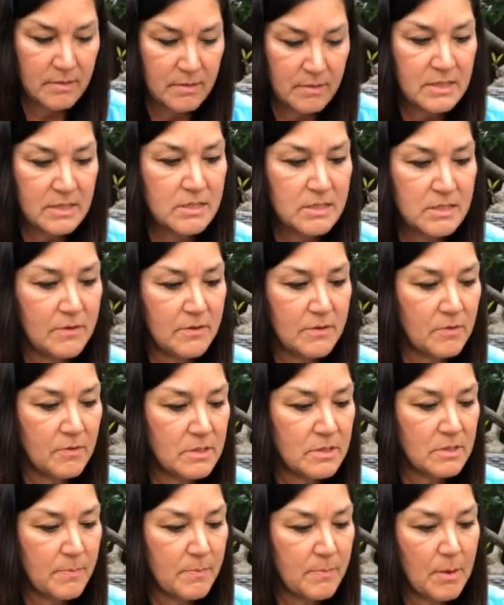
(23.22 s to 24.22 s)
that's
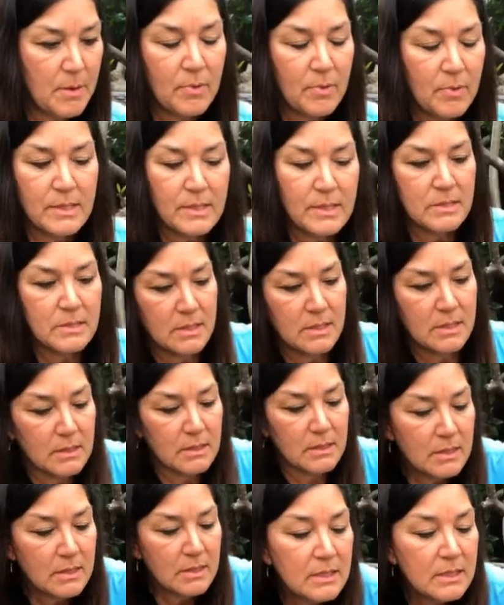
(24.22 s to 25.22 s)
different about planting